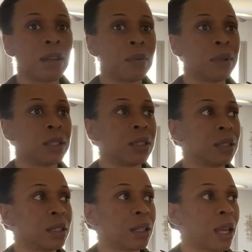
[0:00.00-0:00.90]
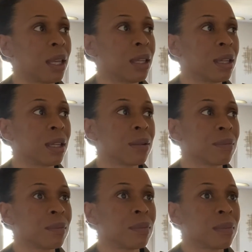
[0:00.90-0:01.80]
It wasn't like,
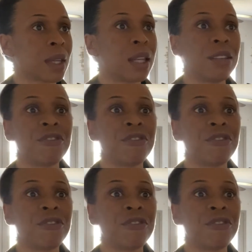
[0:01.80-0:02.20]
I didn't